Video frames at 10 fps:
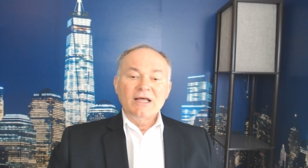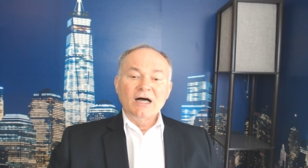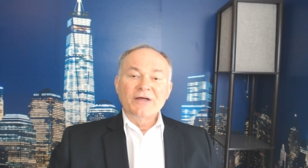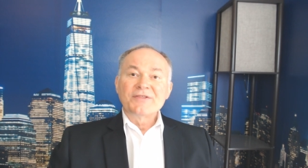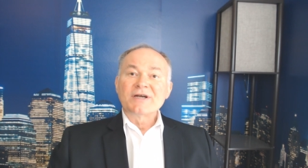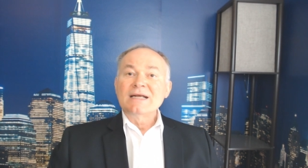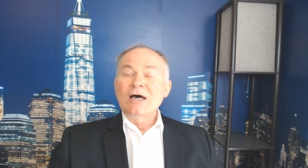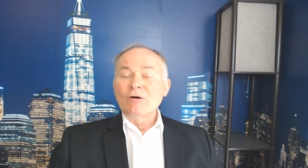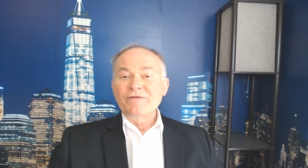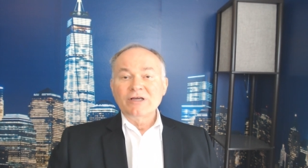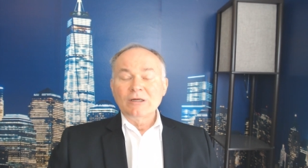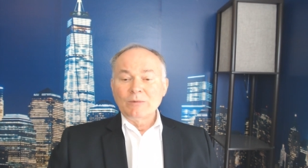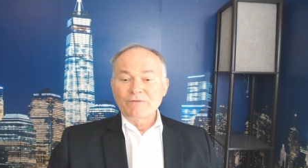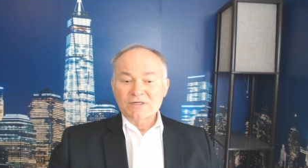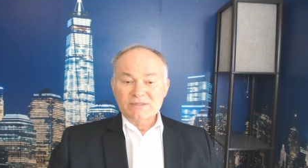uh, that are now
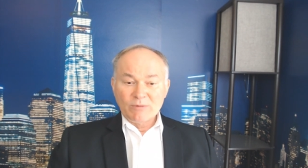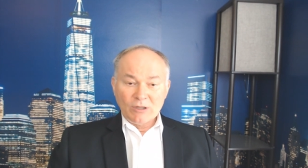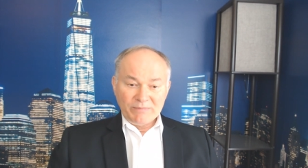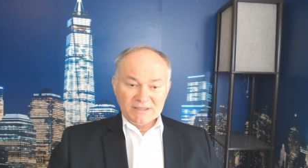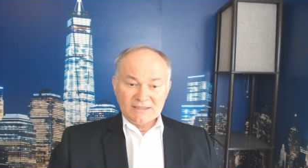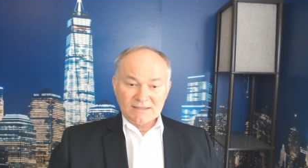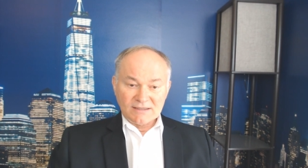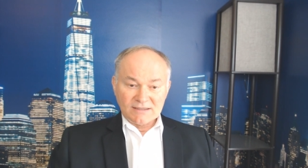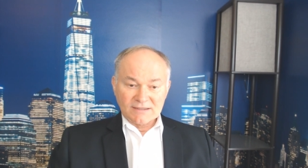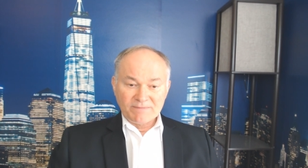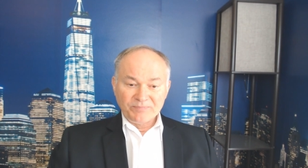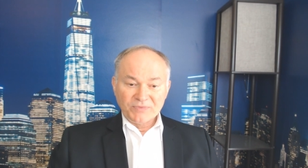available for small businesses.